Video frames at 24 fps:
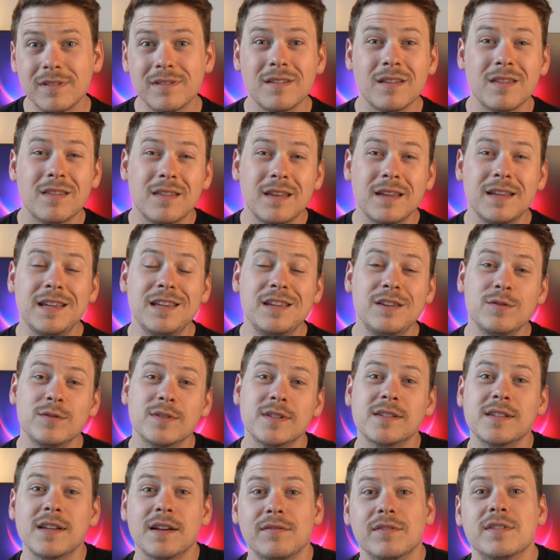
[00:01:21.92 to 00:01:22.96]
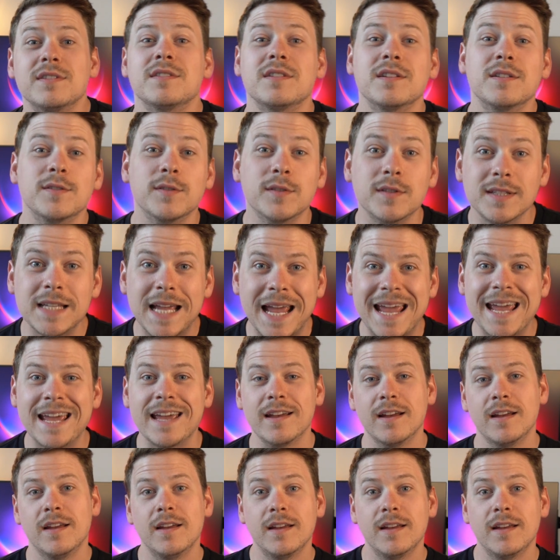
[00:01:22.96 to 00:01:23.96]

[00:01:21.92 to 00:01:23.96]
the thing he uses every single day,